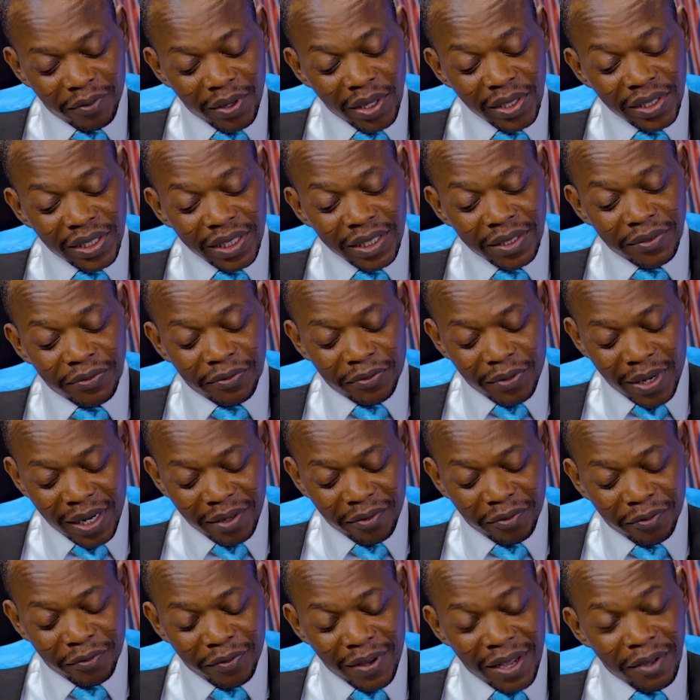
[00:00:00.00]
Francis
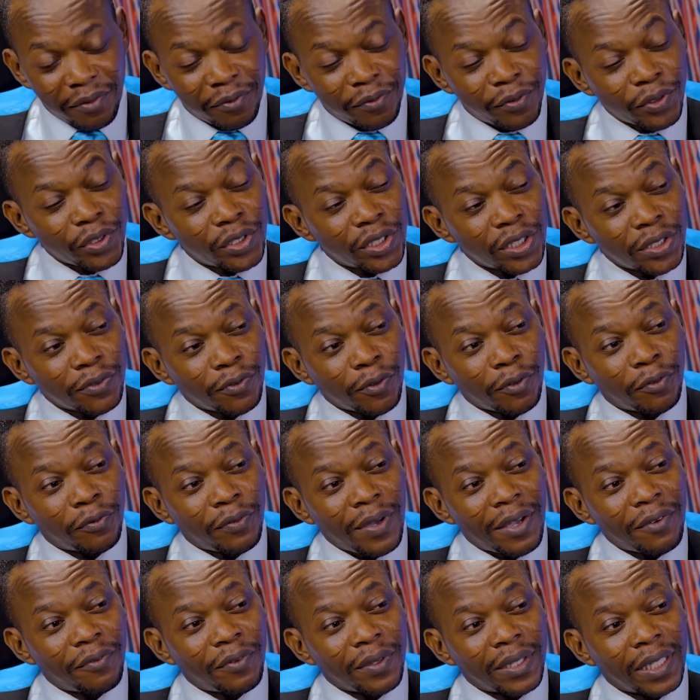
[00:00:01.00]
fried 5 fishes for
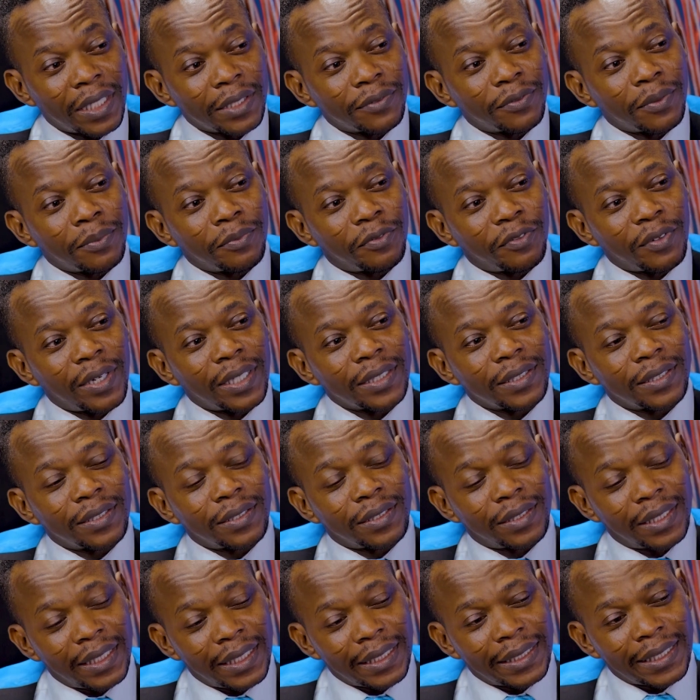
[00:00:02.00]
5 fathers from France.
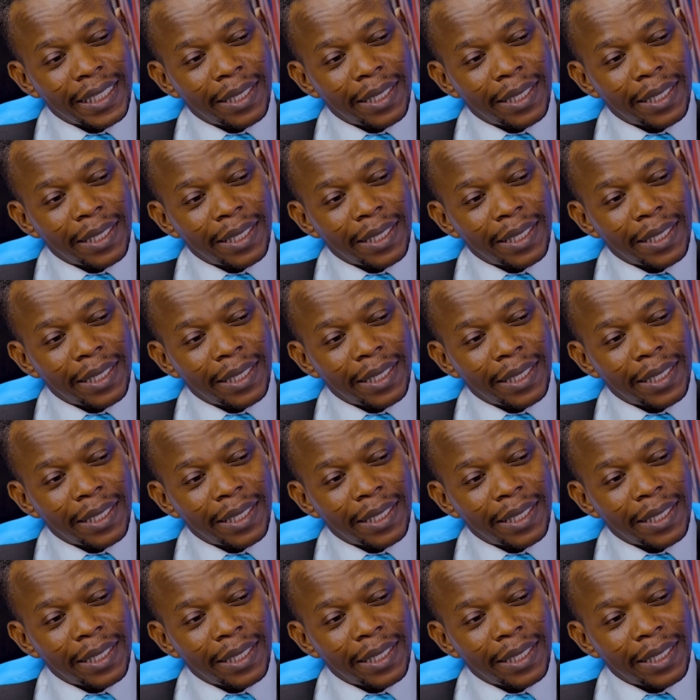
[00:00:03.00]
3